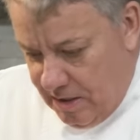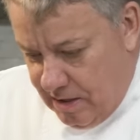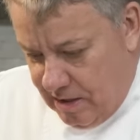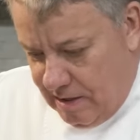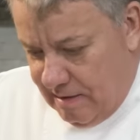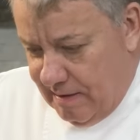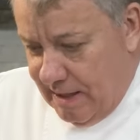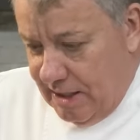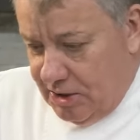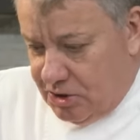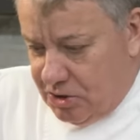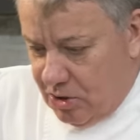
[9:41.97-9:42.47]

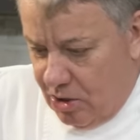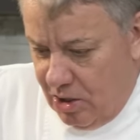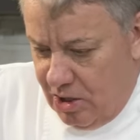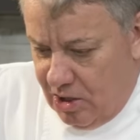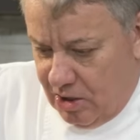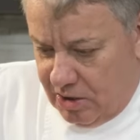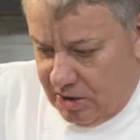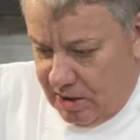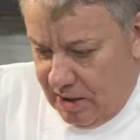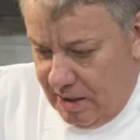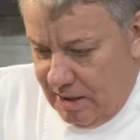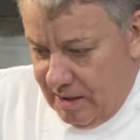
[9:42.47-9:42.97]
All right, so
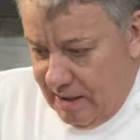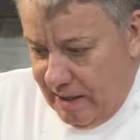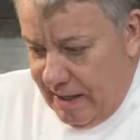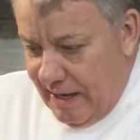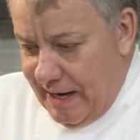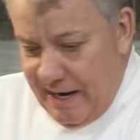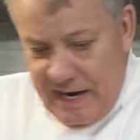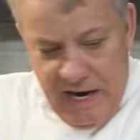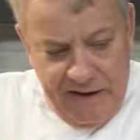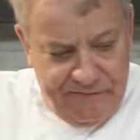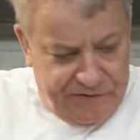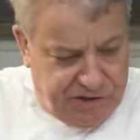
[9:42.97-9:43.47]
look,
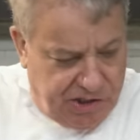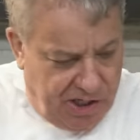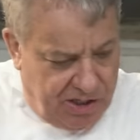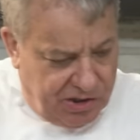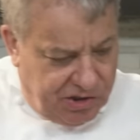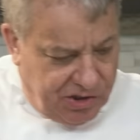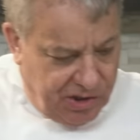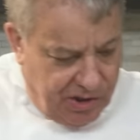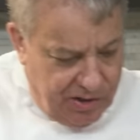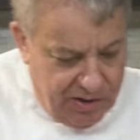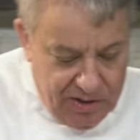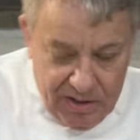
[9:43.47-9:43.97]
enough
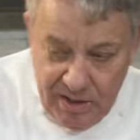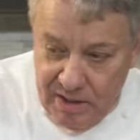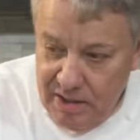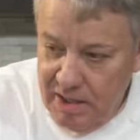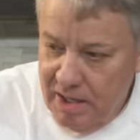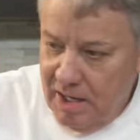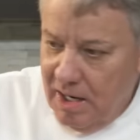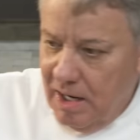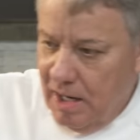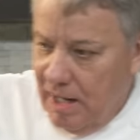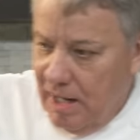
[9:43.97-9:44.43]
ginger. All